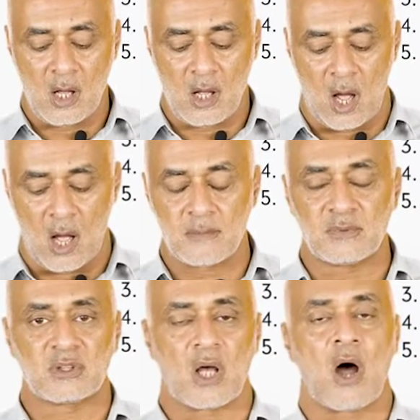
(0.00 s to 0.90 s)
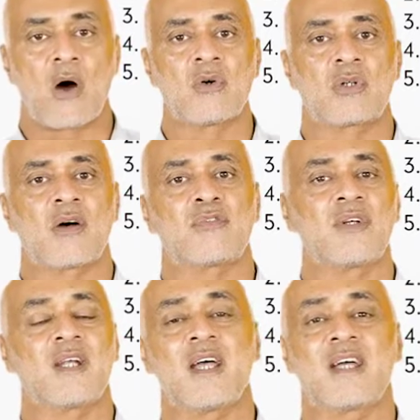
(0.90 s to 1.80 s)
comes out of
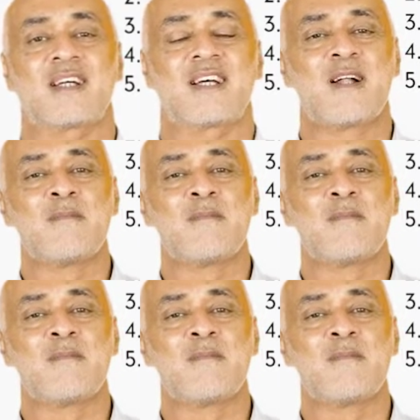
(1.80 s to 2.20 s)
an egg.